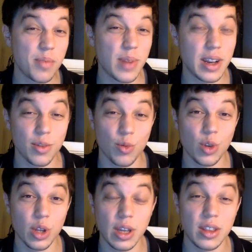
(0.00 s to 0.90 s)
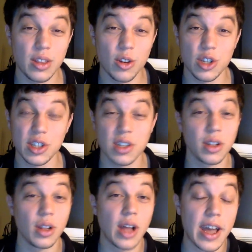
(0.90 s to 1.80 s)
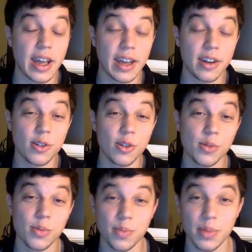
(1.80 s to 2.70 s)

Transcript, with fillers: But really, they're just lying at home,